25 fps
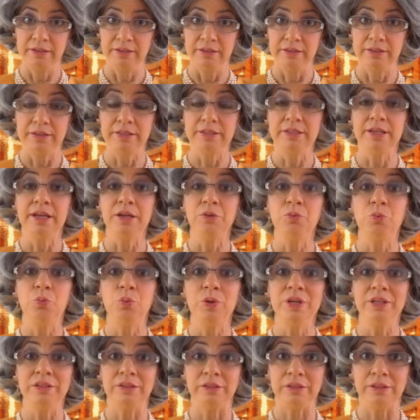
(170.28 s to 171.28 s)
that I
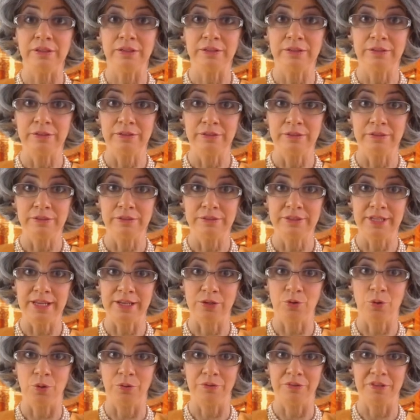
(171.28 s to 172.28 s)
will
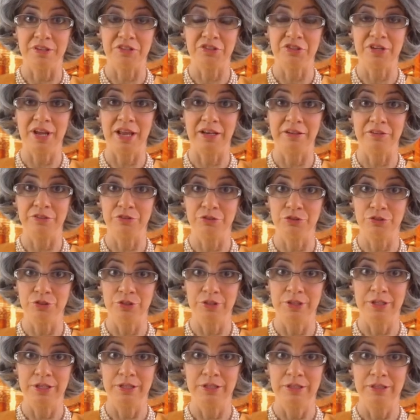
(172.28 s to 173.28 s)
take on the
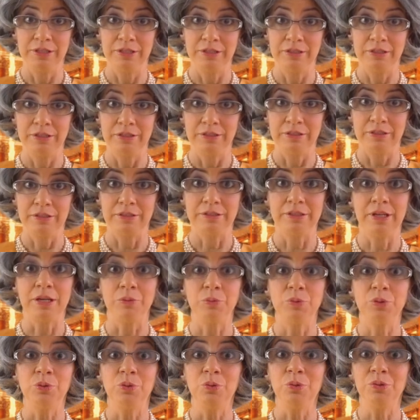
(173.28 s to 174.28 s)
challenge, and I
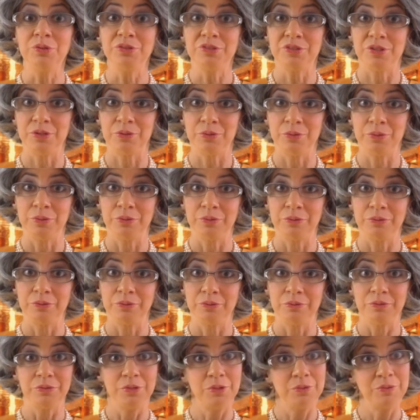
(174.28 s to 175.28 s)
will also
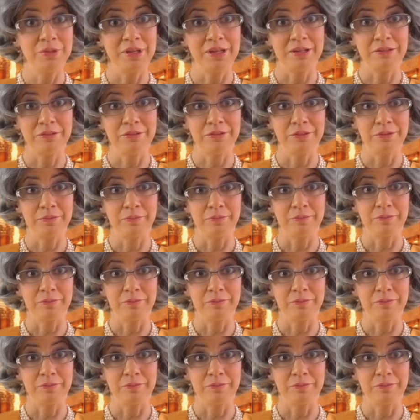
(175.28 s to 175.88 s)
donate.